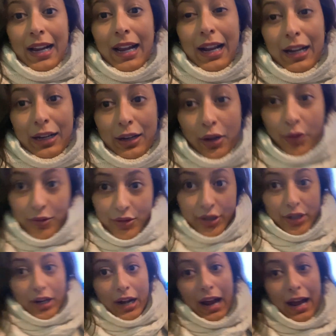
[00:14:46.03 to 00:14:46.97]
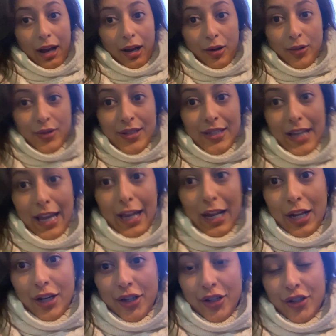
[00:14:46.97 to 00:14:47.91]
and go to her house
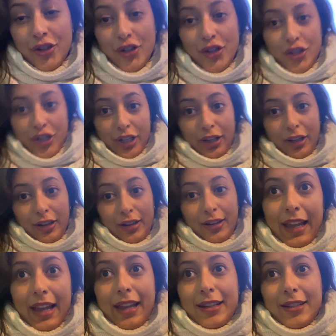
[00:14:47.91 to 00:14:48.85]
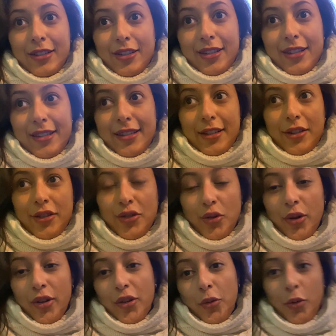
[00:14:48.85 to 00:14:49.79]
and chill and just
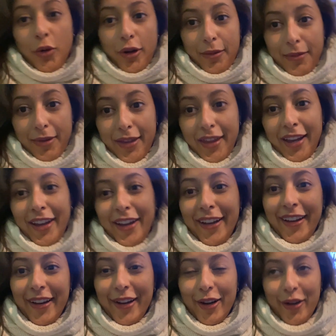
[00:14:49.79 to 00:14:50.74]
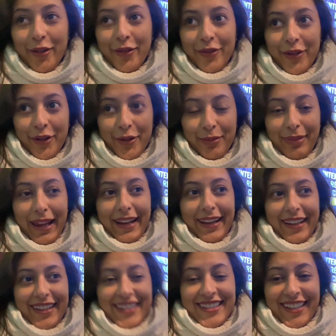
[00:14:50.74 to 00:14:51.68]
enjoy the warmth of her
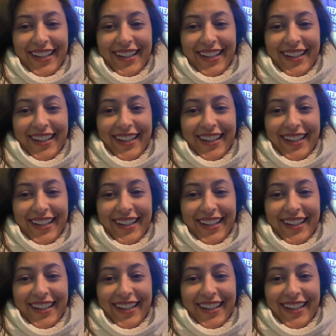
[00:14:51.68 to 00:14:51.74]
blanket.